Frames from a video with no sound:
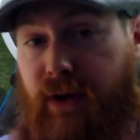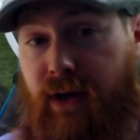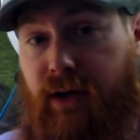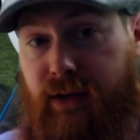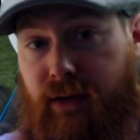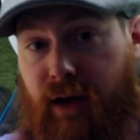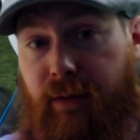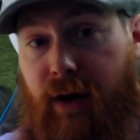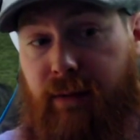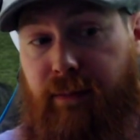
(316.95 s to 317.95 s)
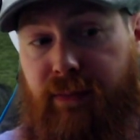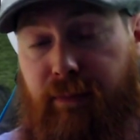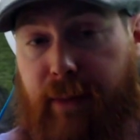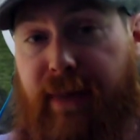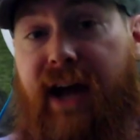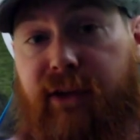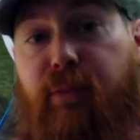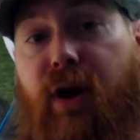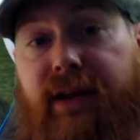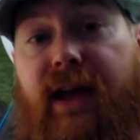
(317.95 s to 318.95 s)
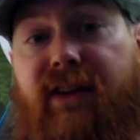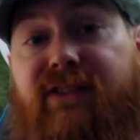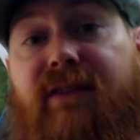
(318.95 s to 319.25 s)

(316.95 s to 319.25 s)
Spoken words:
on my past broadcast